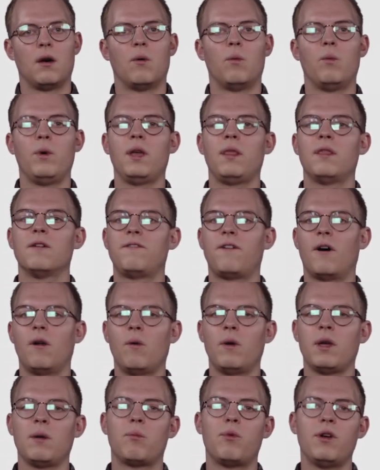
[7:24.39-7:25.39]
we in the
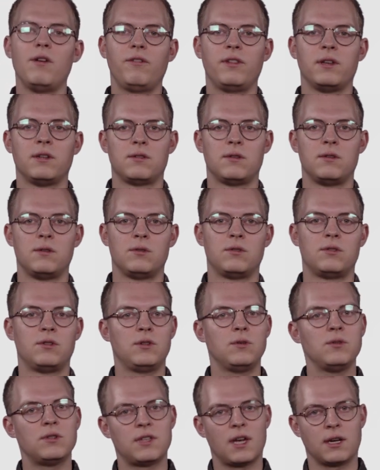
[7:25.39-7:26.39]
following briefly introduce
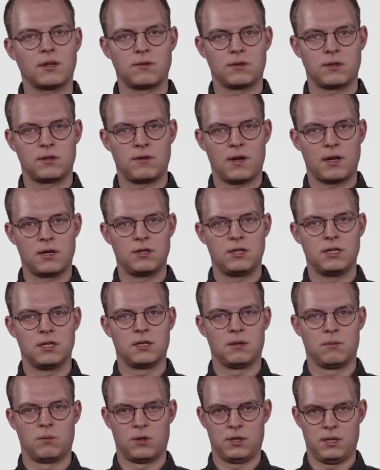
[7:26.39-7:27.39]
two sectoral
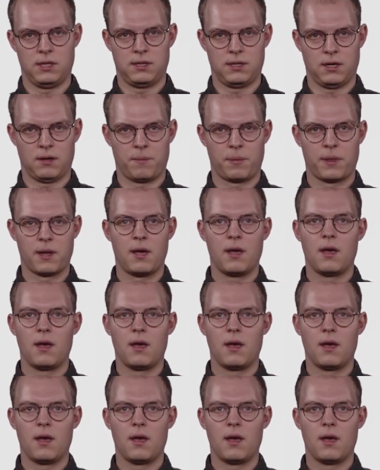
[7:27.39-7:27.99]
strategies in more detail: